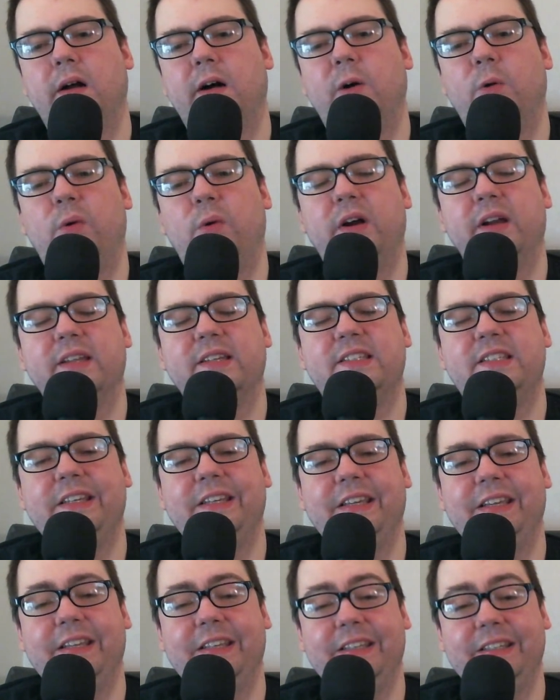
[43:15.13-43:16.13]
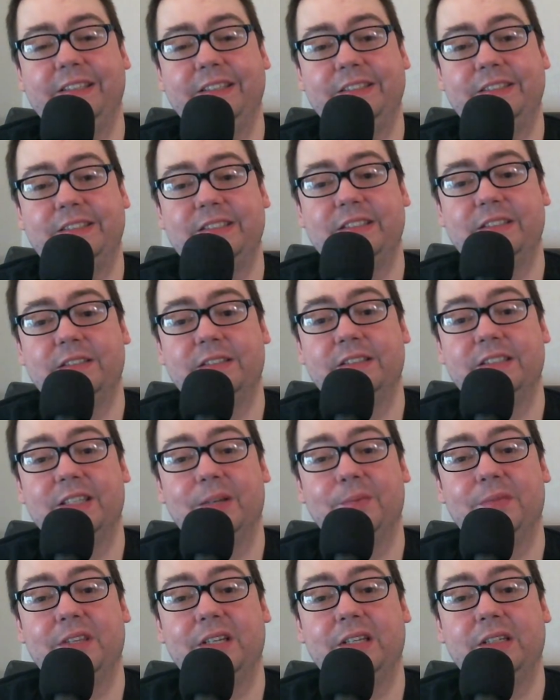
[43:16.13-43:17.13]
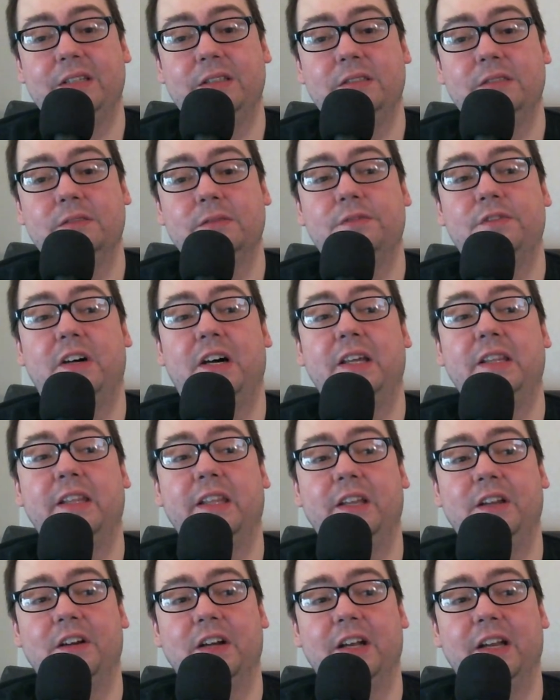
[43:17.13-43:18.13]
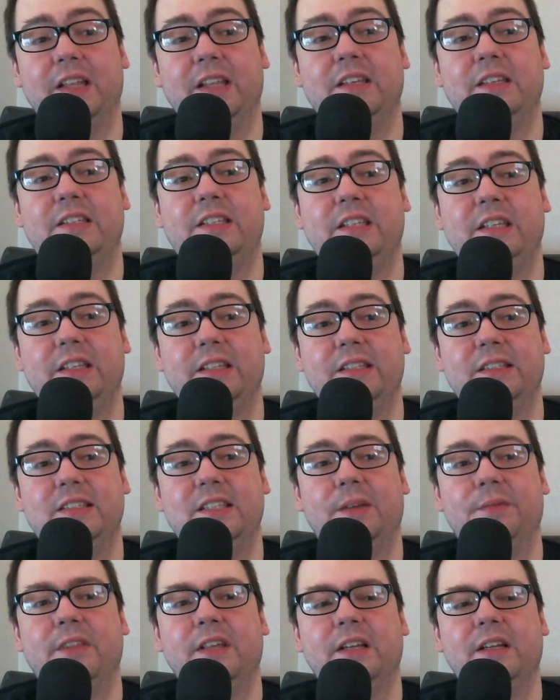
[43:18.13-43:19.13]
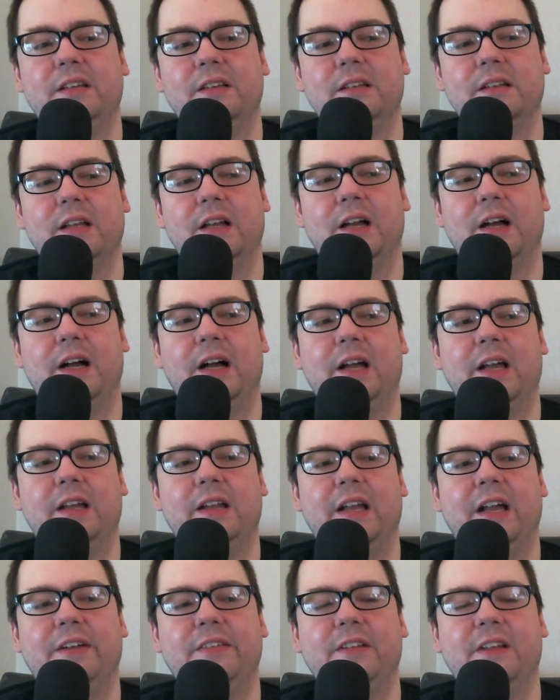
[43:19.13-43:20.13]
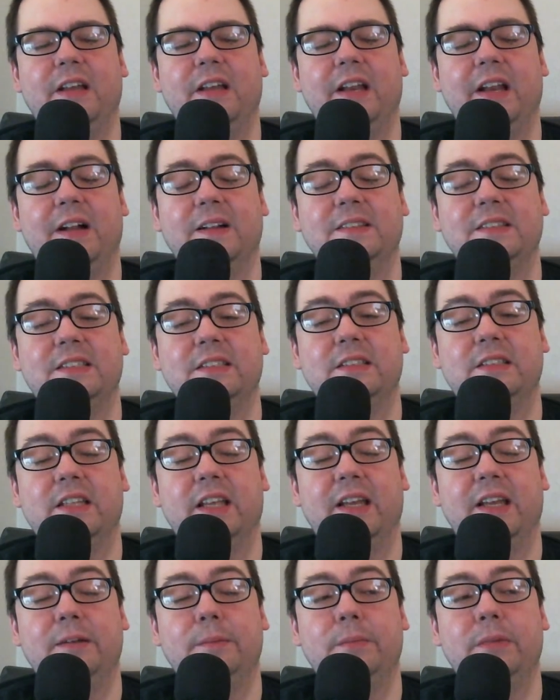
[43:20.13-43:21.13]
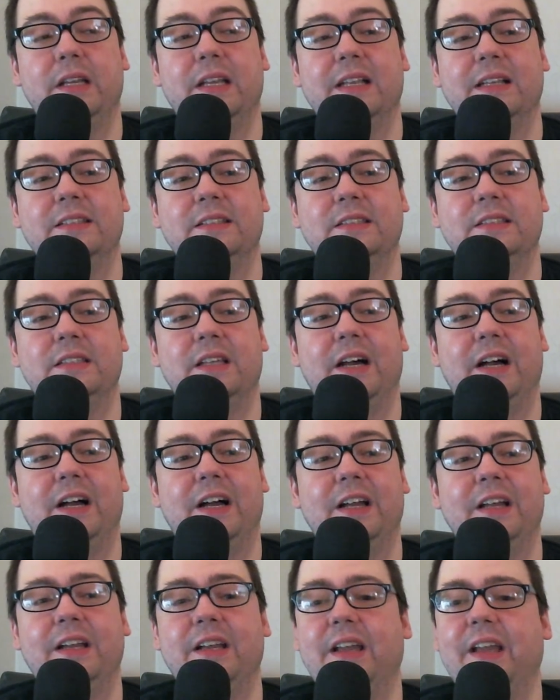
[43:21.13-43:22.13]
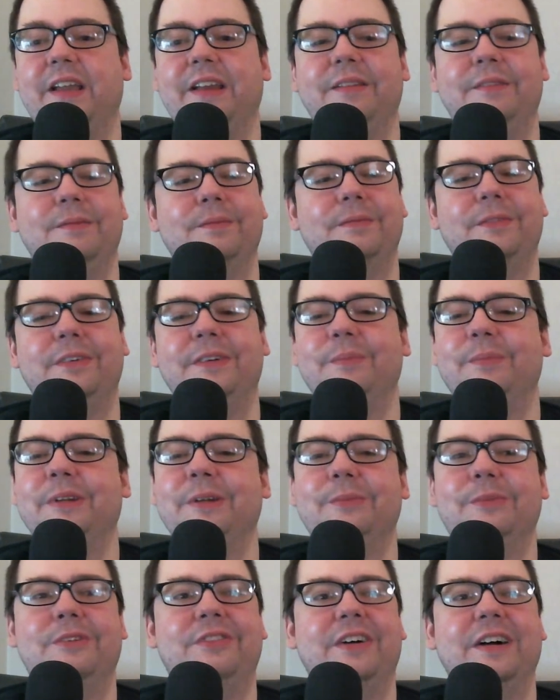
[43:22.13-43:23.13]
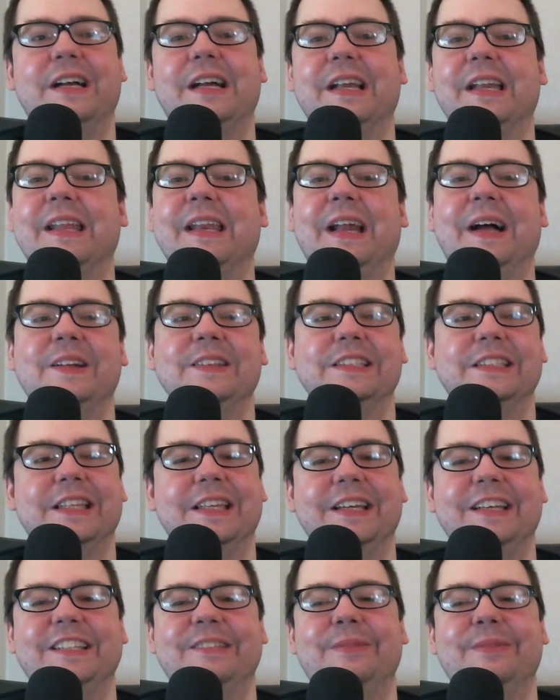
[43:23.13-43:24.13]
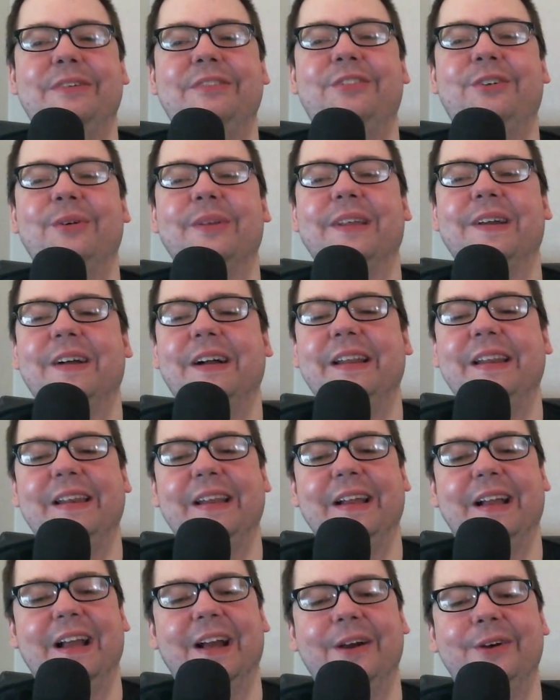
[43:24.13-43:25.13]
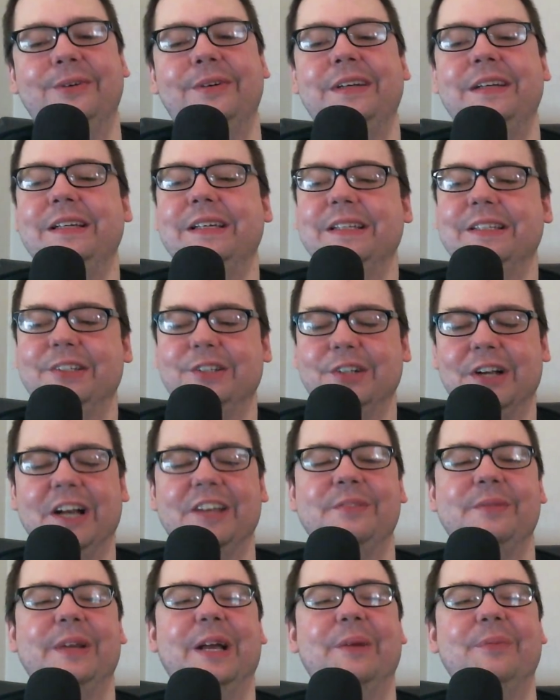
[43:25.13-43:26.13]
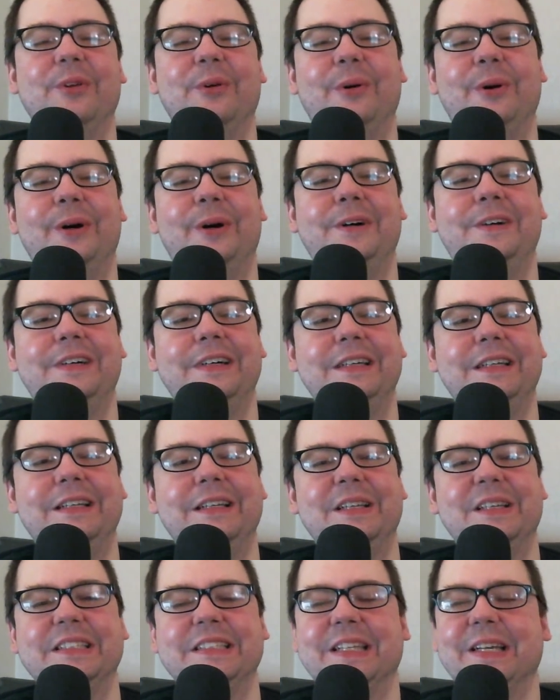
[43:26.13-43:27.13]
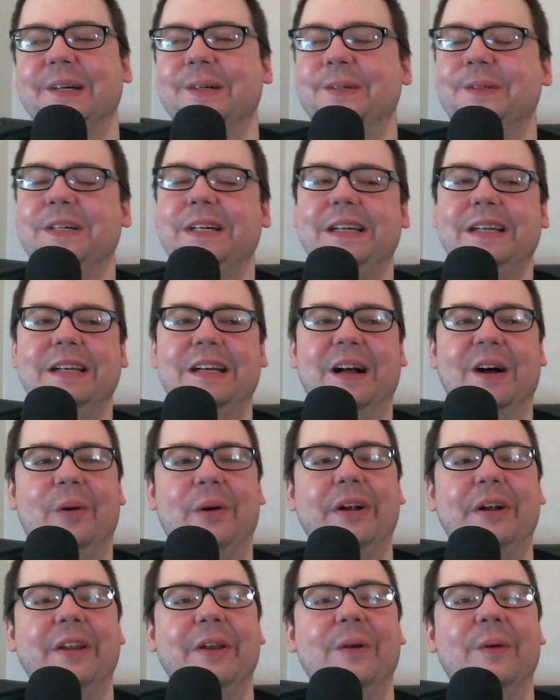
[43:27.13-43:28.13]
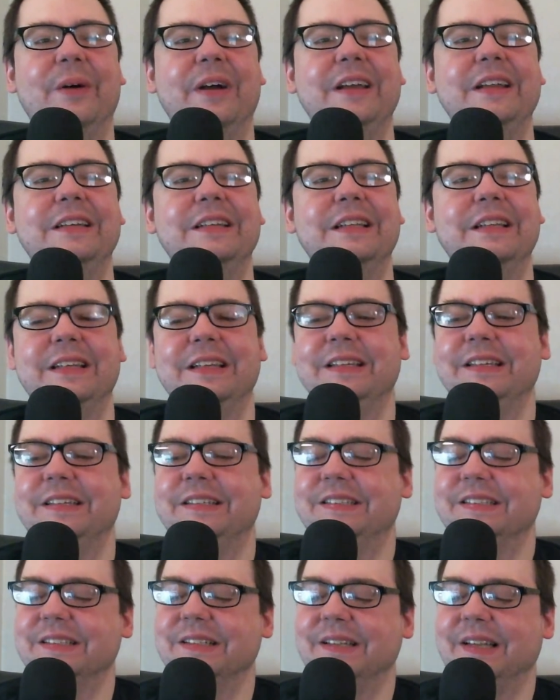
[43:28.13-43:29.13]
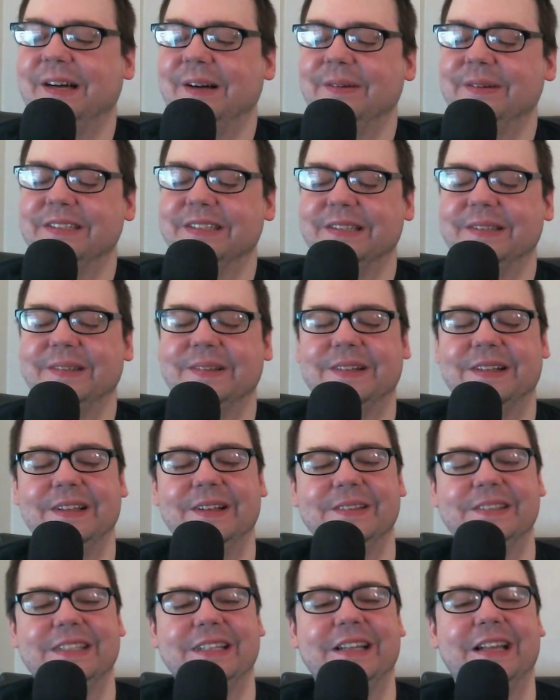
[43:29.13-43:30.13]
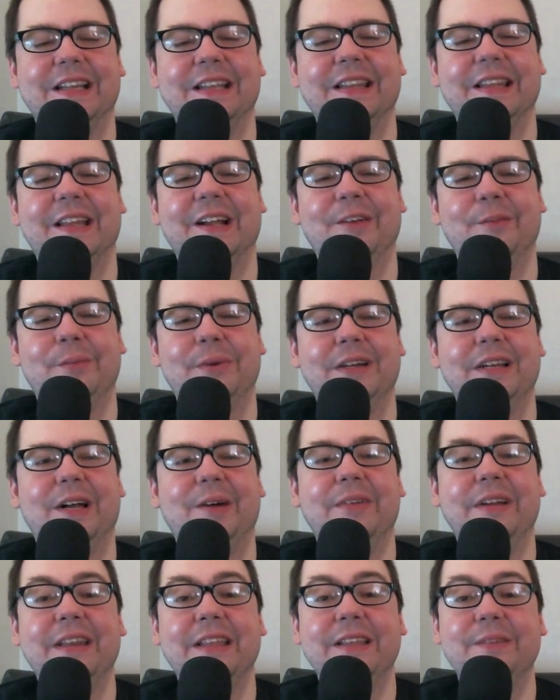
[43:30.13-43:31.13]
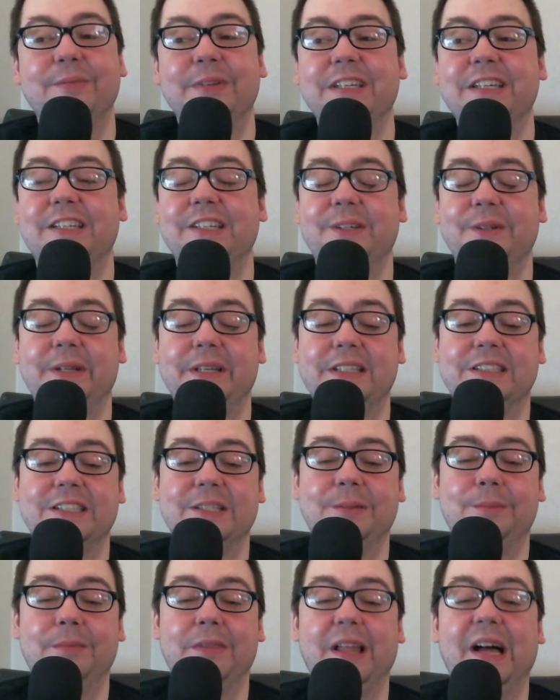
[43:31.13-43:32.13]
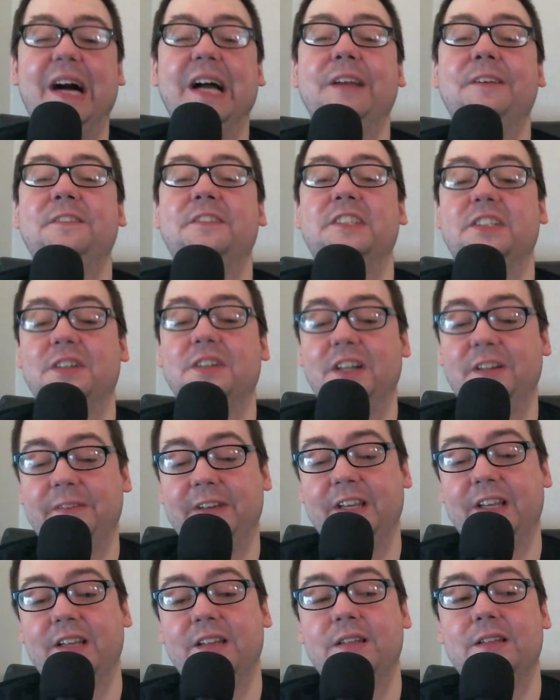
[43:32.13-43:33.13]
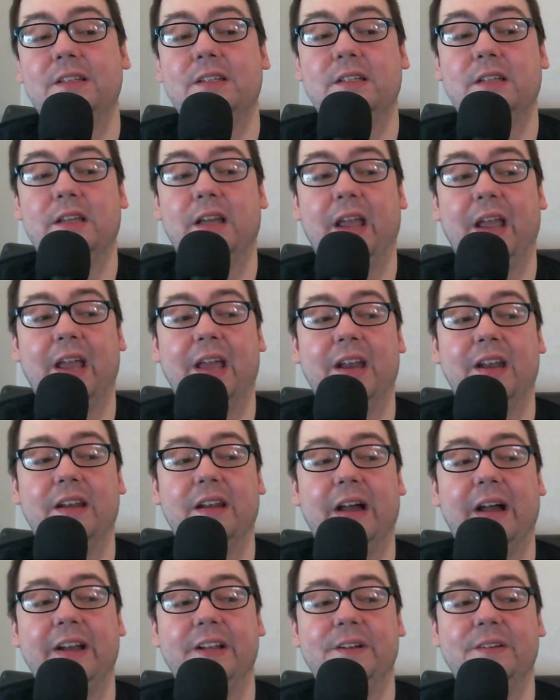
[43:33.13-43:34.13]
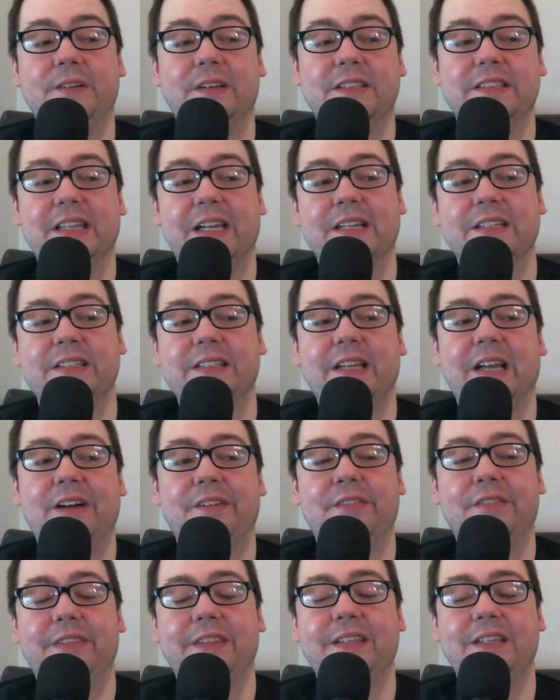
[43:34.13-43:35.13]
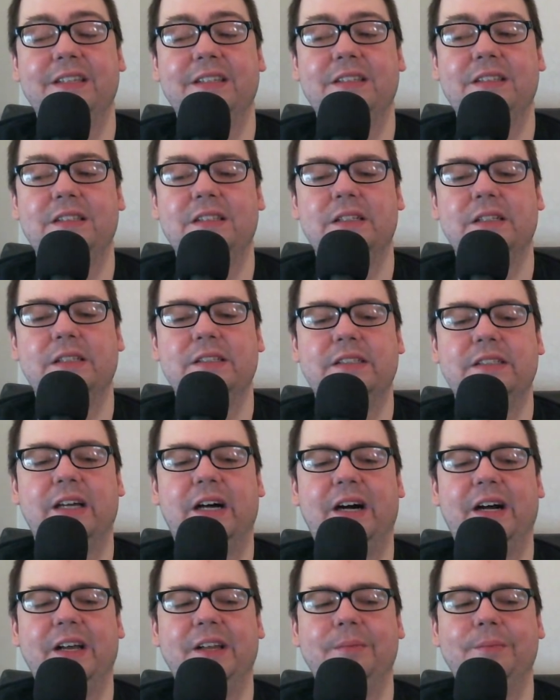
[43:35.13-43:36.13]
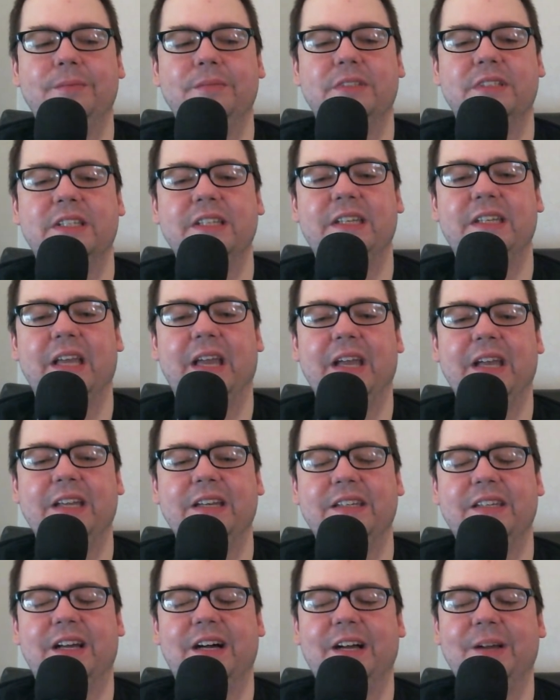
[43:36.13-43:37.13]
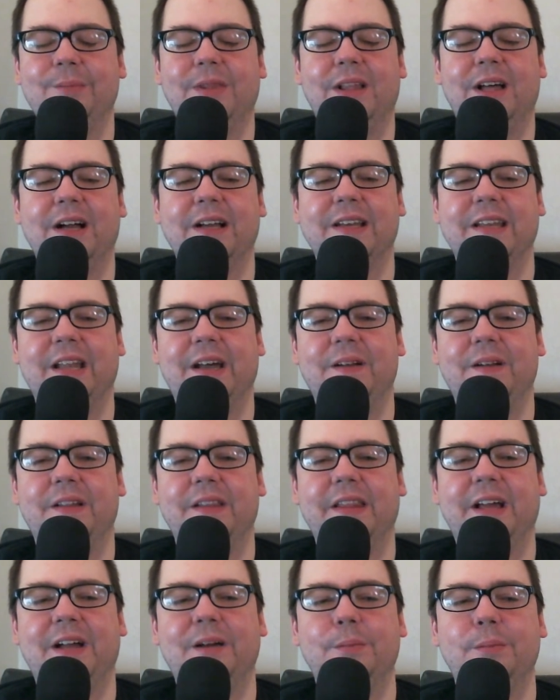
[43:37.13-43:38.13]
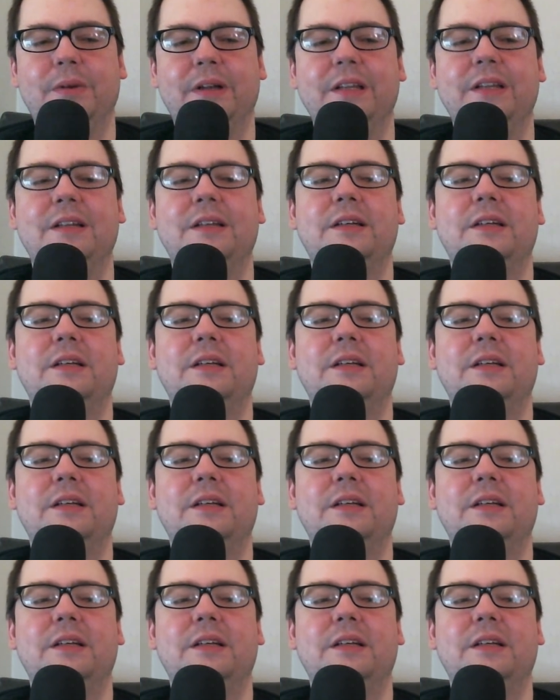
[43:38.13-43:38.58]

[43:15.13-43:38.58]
I want to tease something. Finally ready to tease something. I haven't announced this yet because I hate when people fucking announce things before they're ready to go. Drives me up the wall. So I wanted to wait until I was a little closer to getting there, but I'm going to be doing some live streaming, and I don't exactly have the times, the day and time locked down on that, but